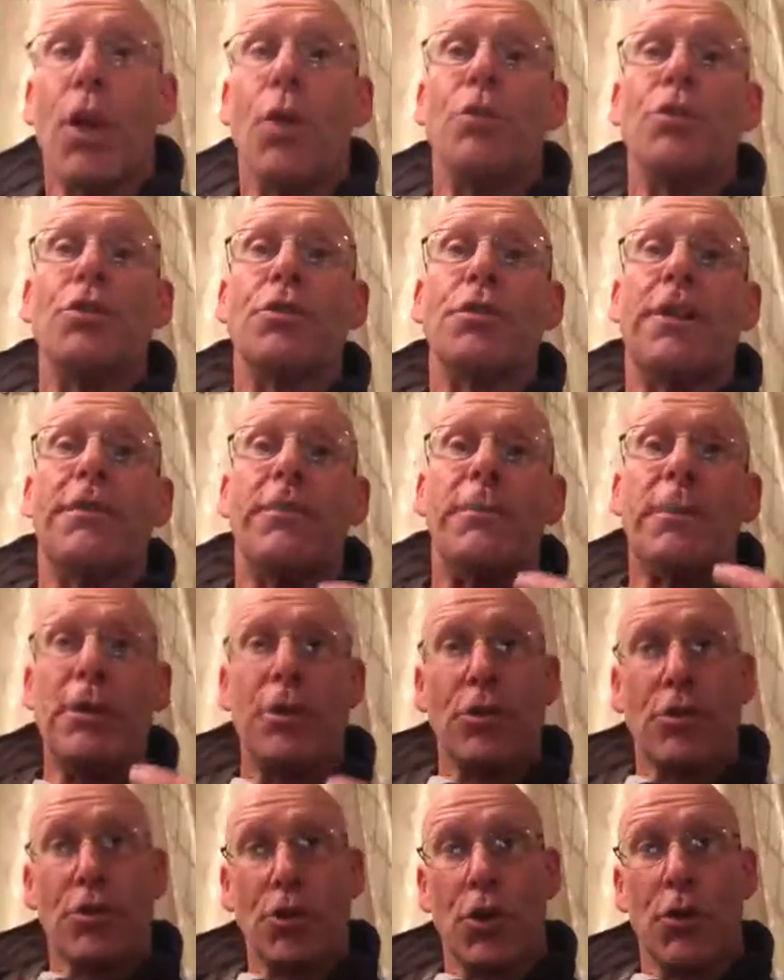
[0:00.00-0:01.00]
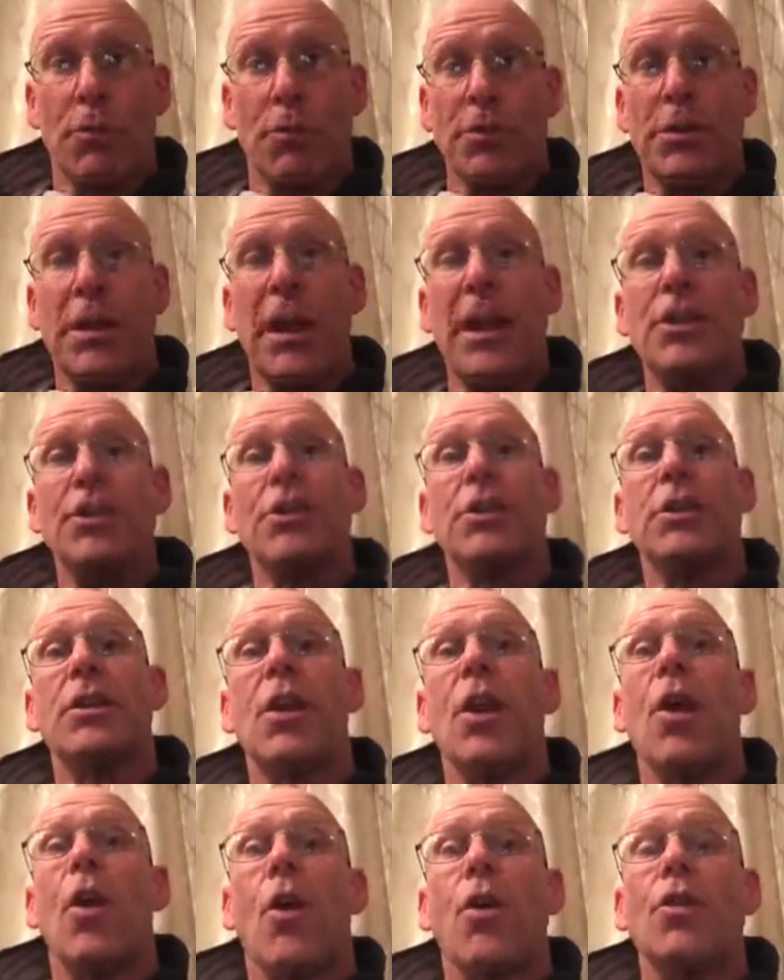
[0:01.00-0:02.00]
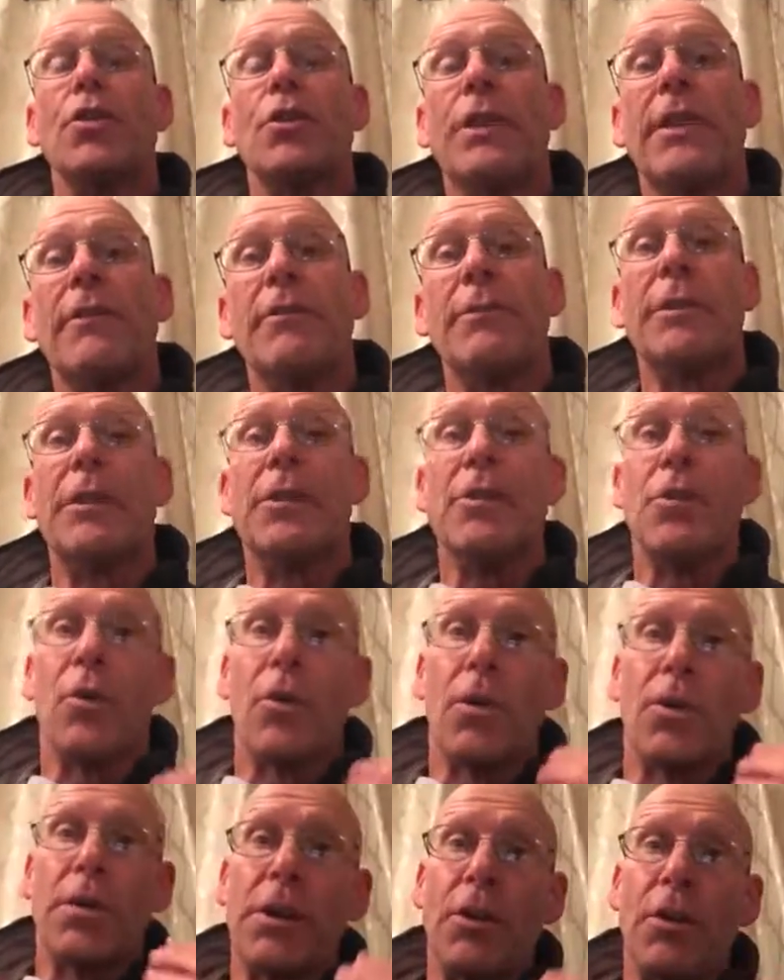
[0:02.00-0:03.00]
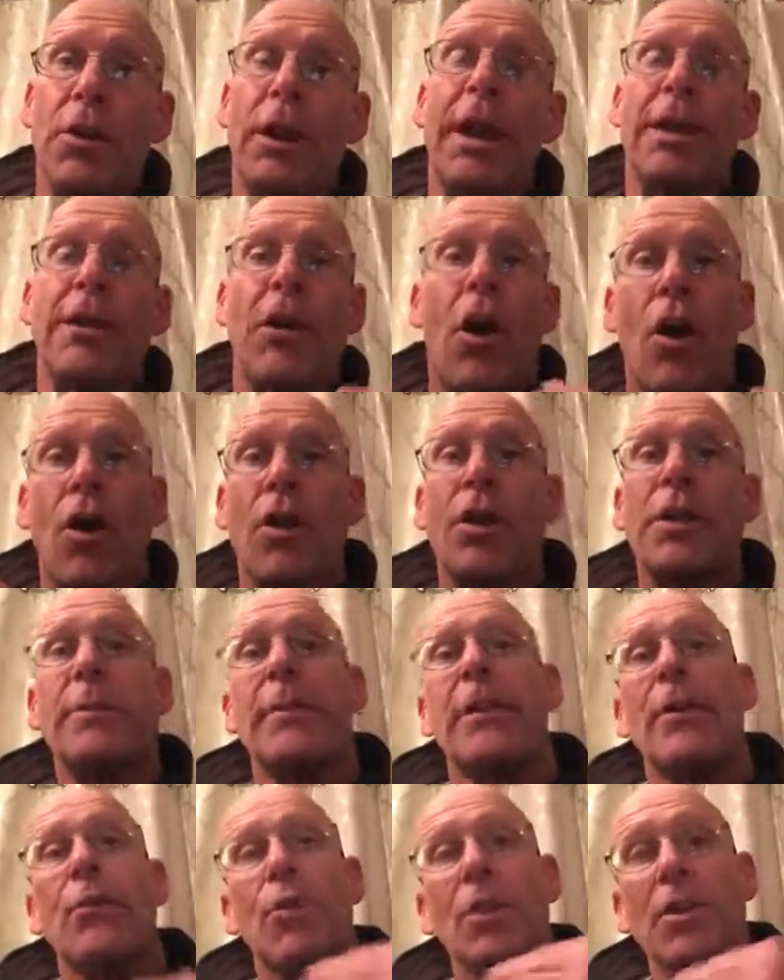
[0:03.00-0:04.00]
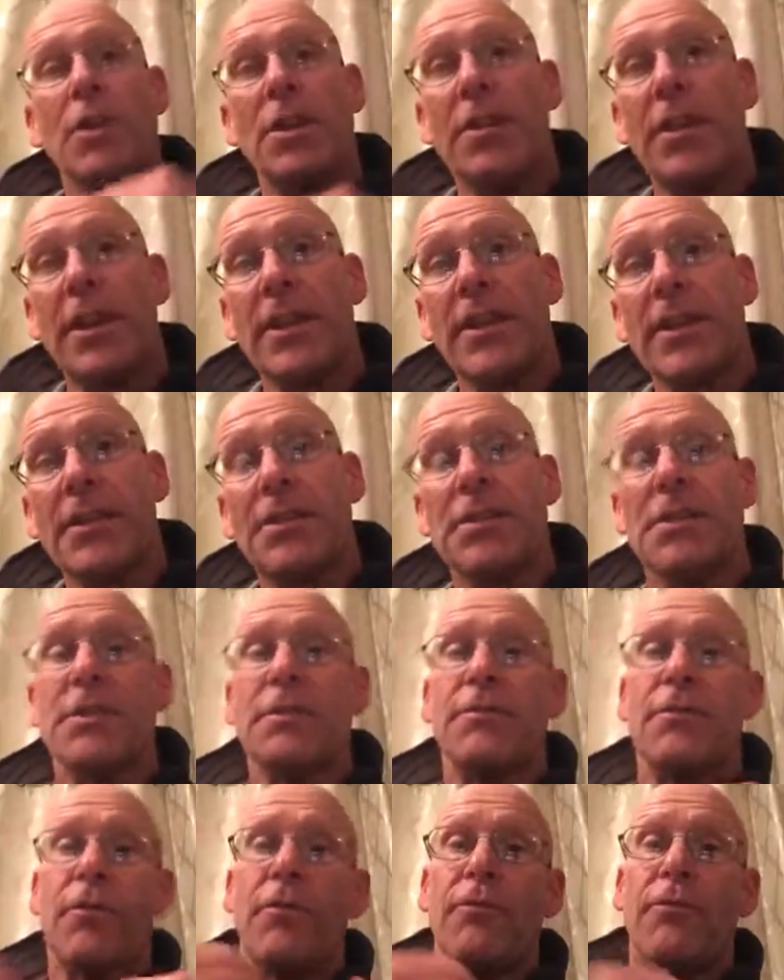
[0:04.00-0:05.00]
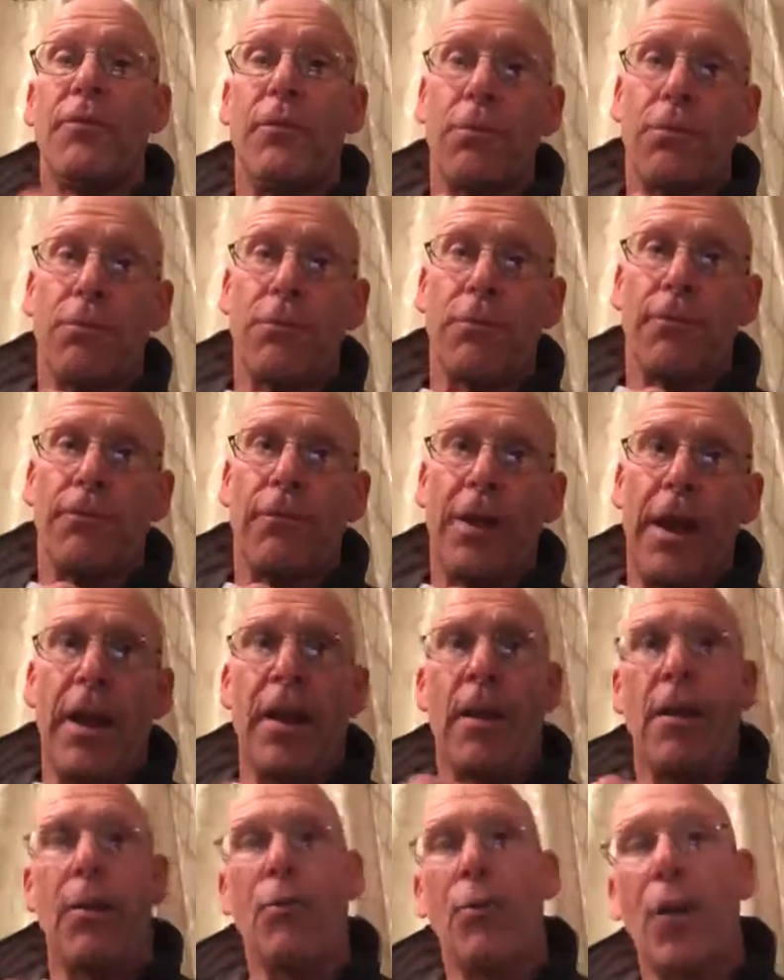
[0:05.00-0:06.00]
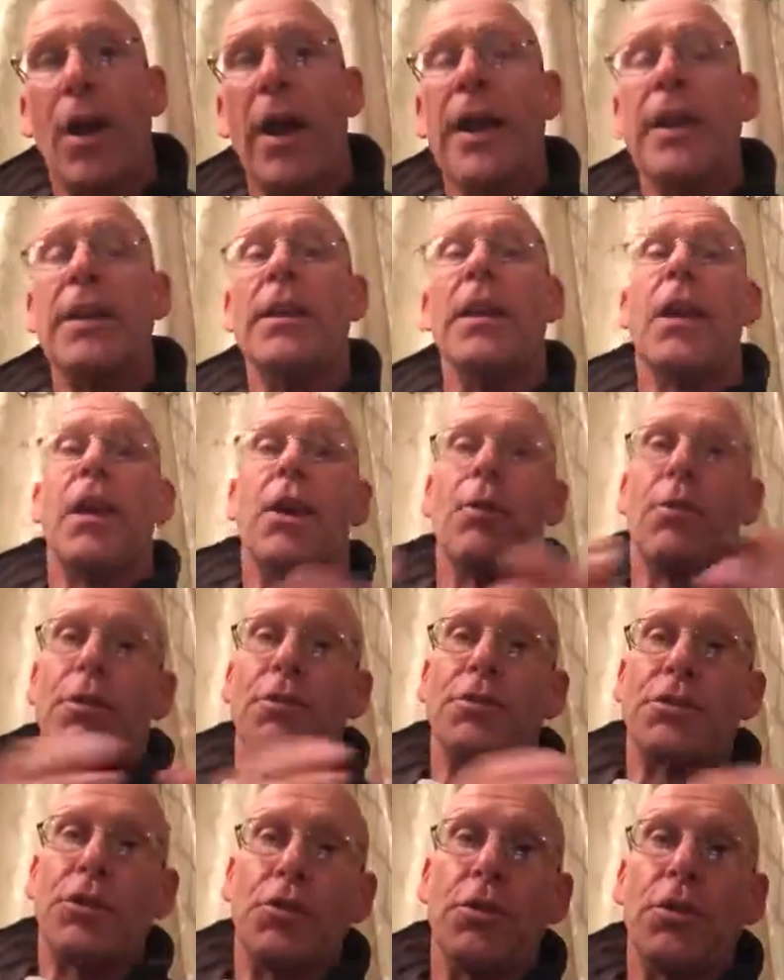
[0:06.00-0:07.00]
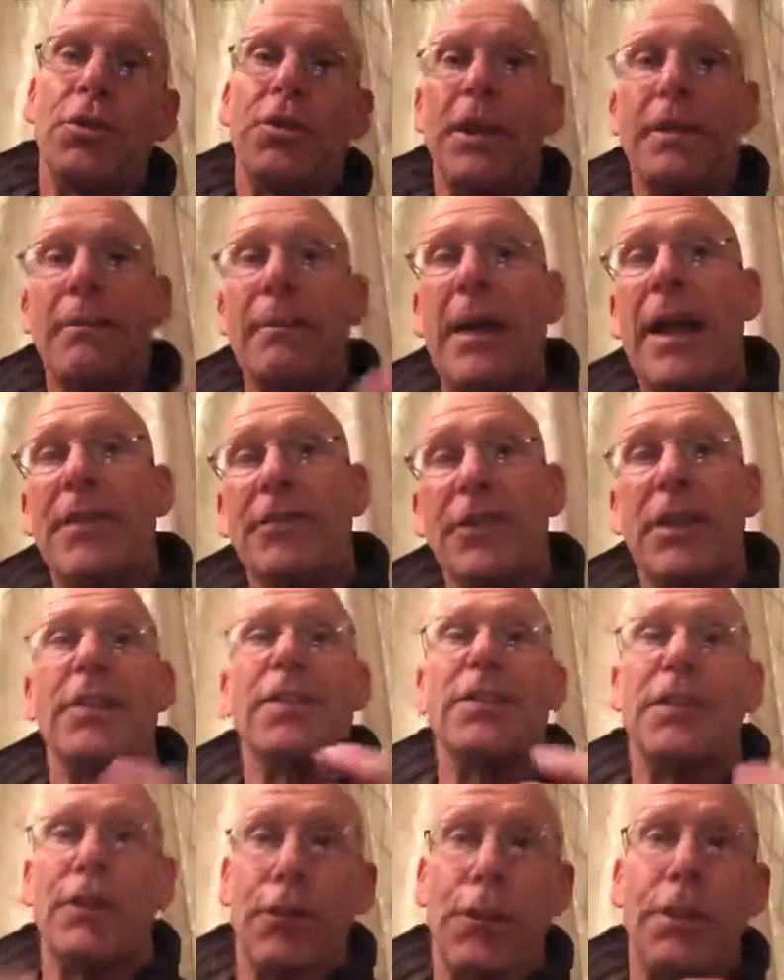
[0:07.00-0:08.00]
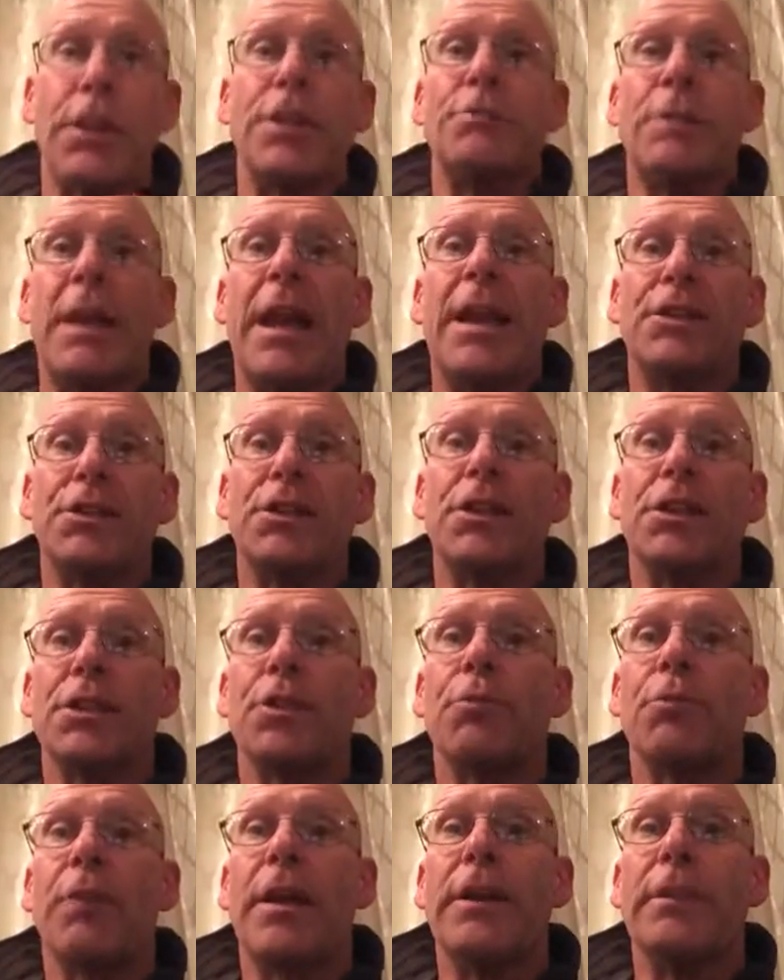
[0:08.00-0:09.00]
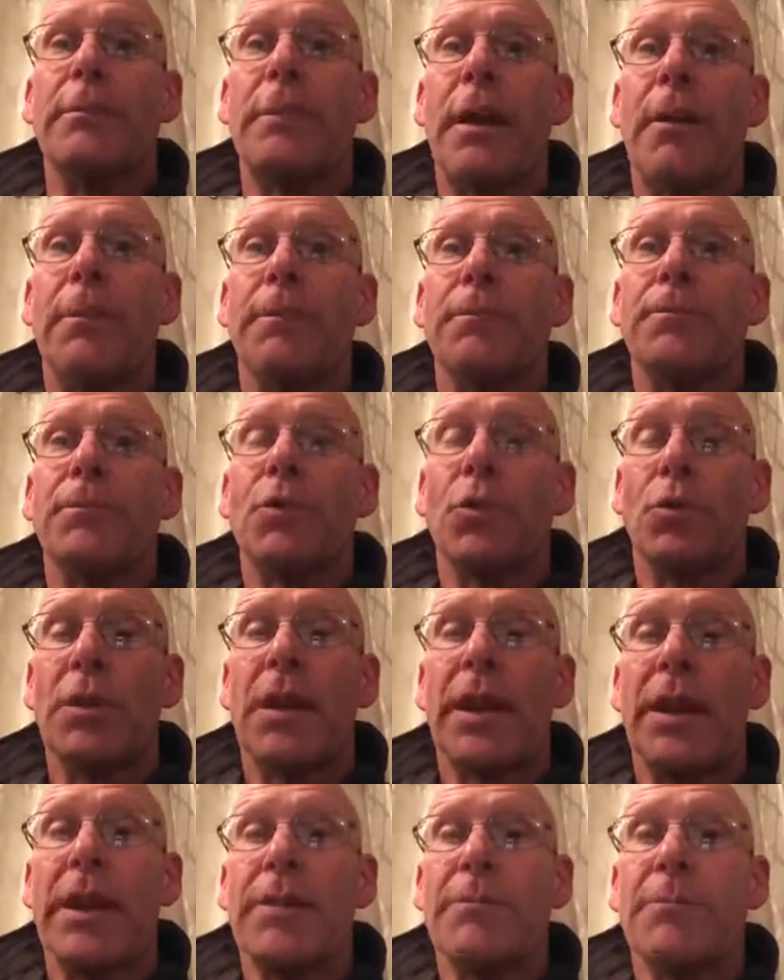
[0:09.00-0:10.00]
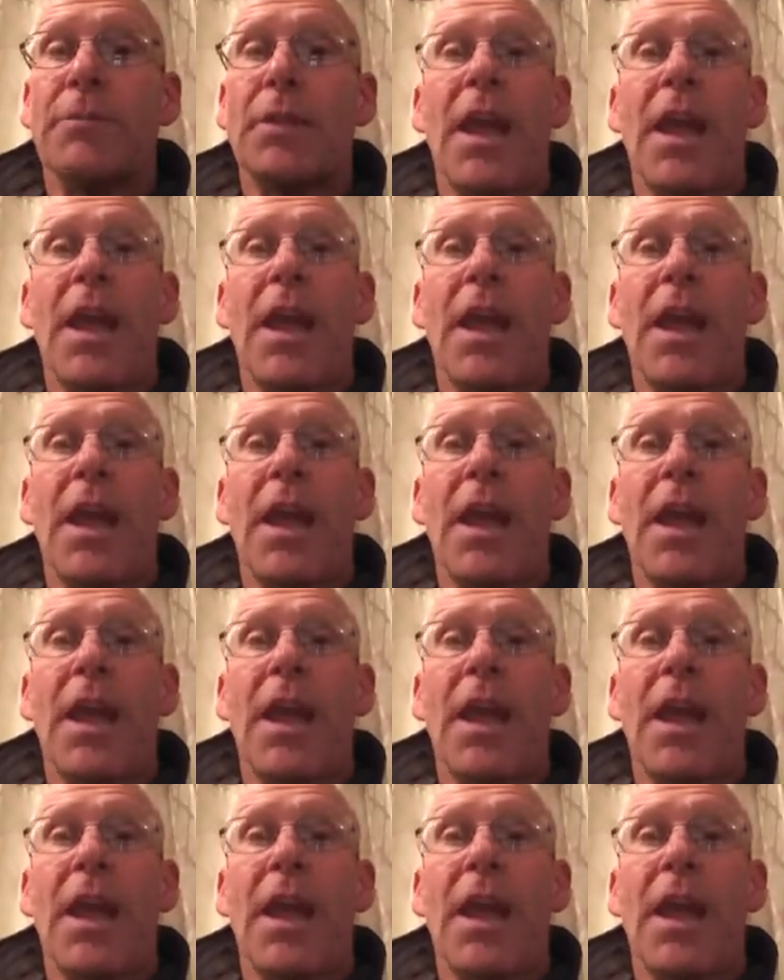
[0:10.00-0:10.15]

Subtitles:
when you're giving me your interpretation or you're giving me your, kind of argument on what do you think this is fair, right, whether it's a good thing, bad thing, the different things we ask you to write about. Okay?